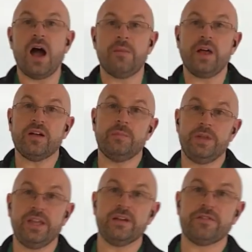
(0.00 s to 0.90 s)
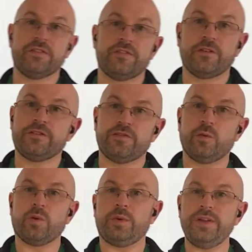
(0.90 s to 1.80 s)
I'm not going to be here for the first
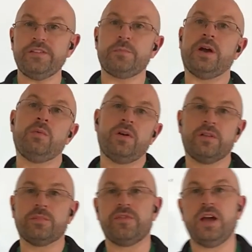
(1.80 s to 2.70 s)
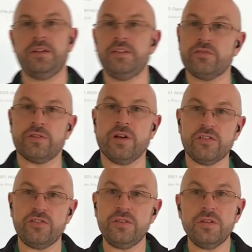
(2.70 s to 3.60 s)
4 weeks, but I wanted to provide an
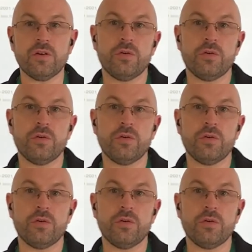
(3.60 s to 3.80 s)
introduction,